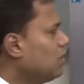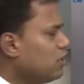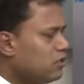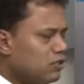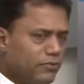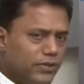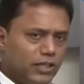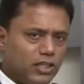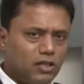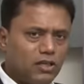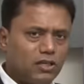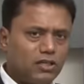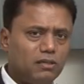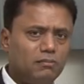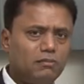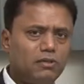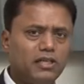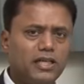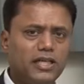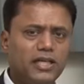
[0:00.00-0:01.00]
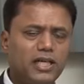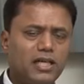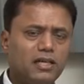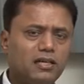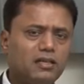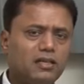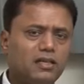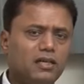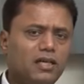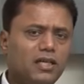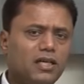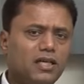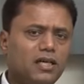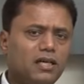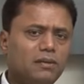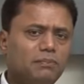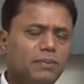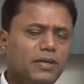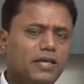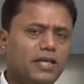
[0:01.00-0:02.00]
So we talked about
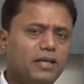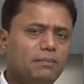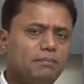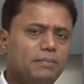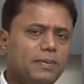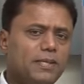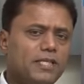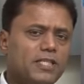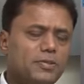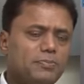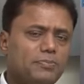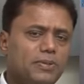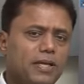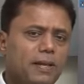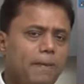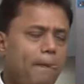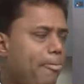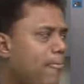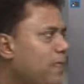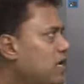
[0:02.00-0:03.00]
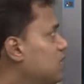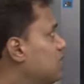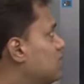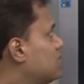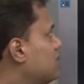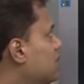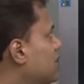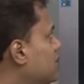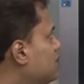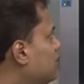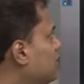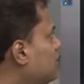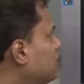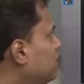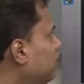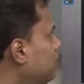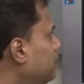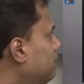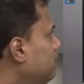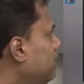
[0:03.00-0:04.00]
DRP and BCP, disaster
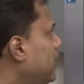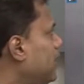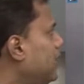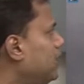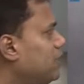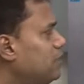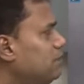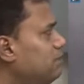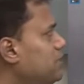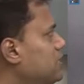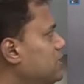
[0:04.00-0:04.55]
recovery plan and